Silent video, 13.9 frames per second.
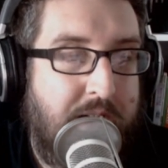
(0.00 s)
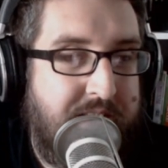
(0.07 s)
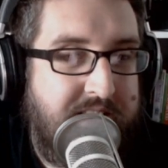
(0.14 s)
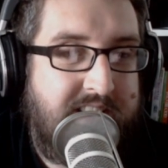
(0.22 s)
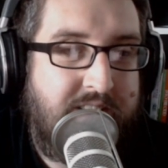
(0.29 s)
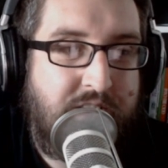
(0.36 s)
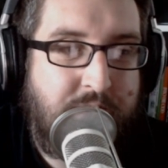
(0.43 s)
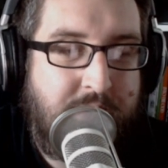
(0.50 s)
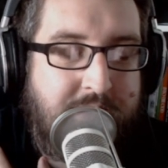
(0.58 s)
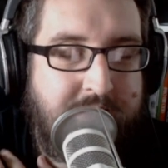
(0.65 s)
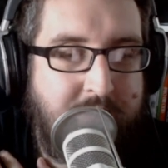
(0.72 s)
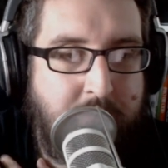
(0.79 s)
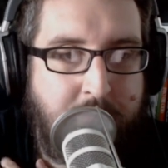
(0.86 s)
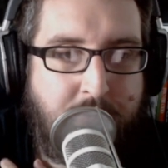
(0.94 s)
in there as well, I
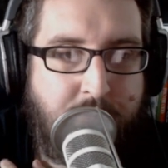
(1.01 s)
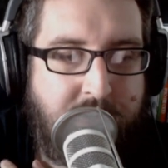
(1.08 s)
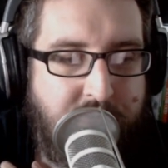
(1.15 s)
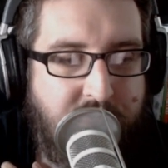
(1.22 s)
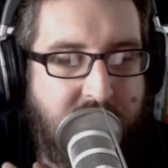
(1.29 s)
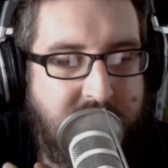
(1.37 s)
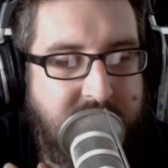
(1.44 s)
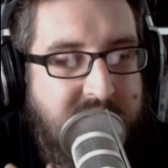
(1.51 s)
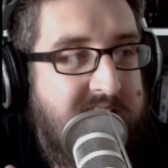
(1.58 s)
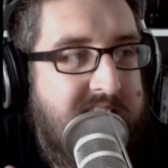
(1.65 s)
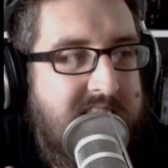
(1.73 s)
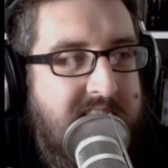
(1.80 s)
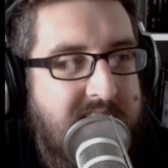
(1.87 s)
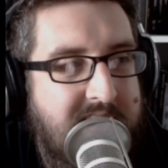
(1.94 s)
think would be really fun.
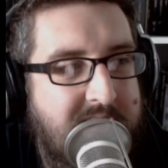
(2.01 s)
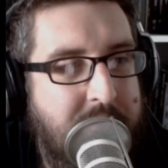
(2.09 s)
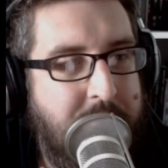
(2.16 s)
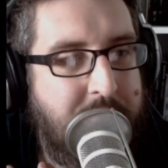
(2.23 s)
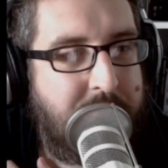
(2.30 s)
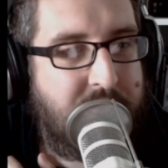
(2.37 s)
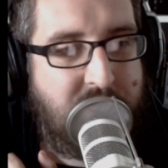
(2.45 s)
So